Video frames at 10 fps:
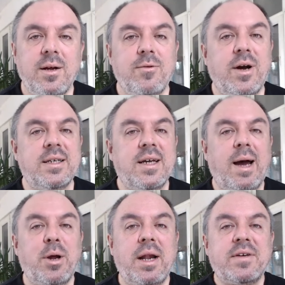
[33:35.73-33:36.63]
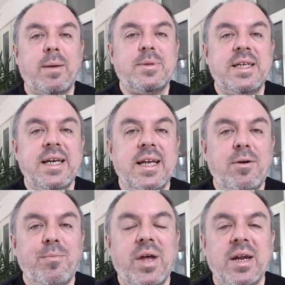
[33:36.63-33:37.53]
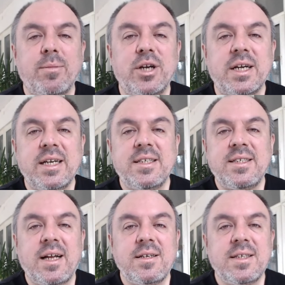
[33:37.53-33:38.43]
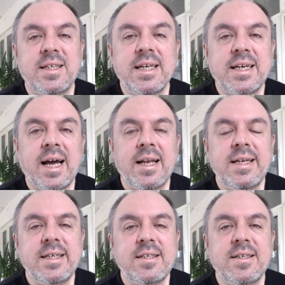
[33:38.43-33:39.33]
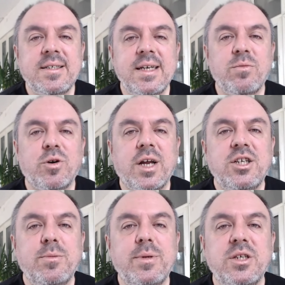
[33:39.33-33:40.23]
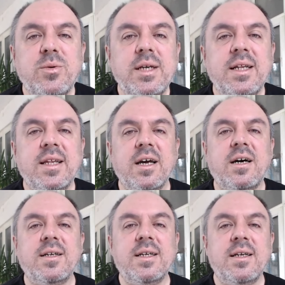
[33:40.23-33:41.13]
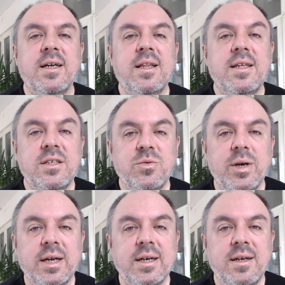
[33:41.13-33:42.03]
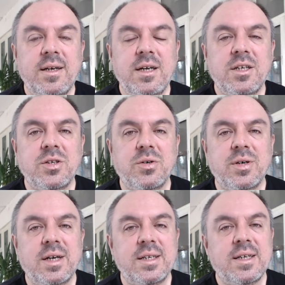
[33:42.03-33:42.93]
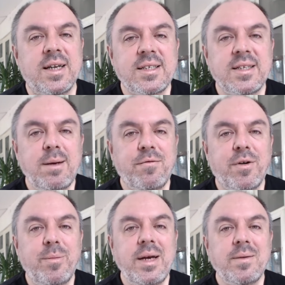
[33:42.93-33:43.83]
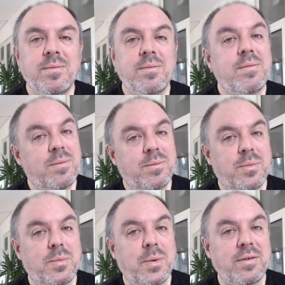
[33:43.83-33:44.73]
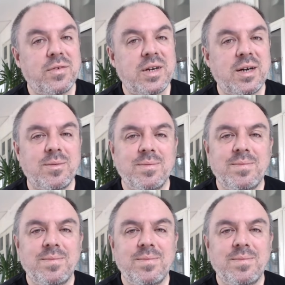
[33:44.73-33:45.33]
Right, I'm going to have a cup of tea now, and I'm going to consult the calendar to see what I should be doing in the garden this week. So until next time, from me, bye for now.